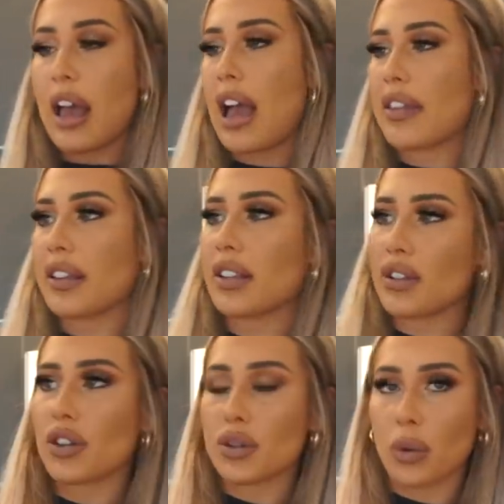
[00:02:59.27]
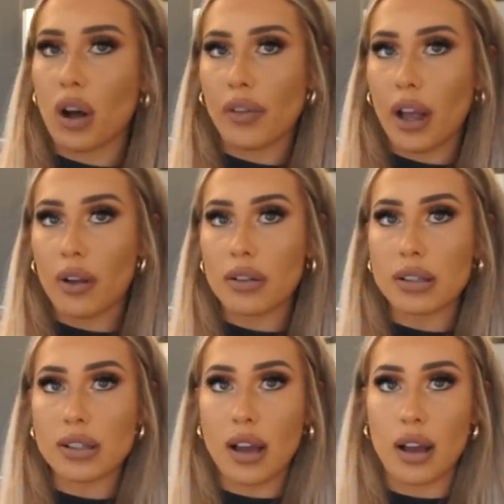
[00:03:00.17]
I think these are 12
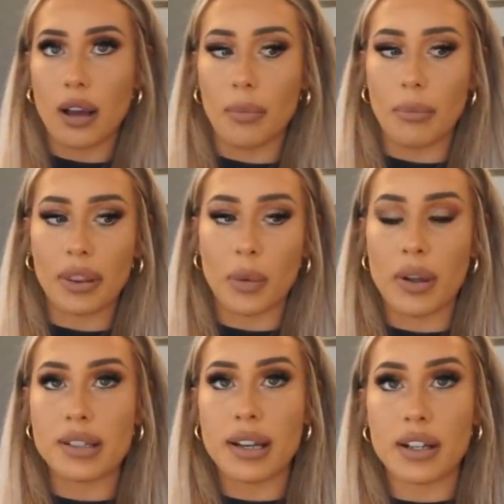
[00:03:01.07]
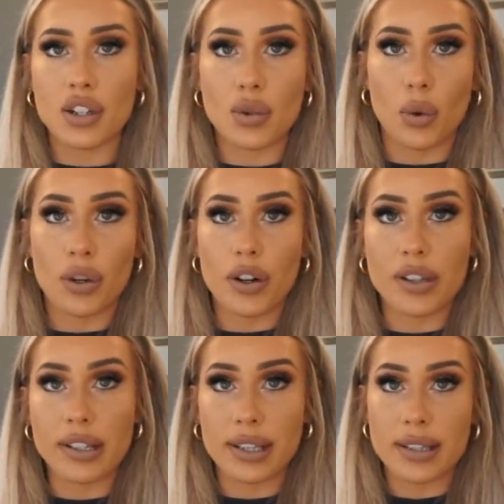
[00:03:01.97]
ounce, um, but the ones that I just ordered are
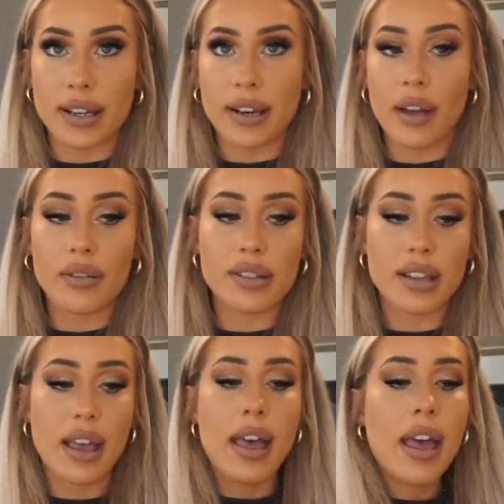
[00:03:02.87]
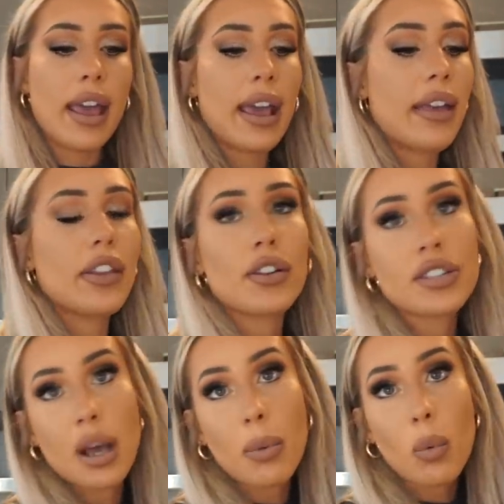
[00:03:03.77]
16 ounce and they're double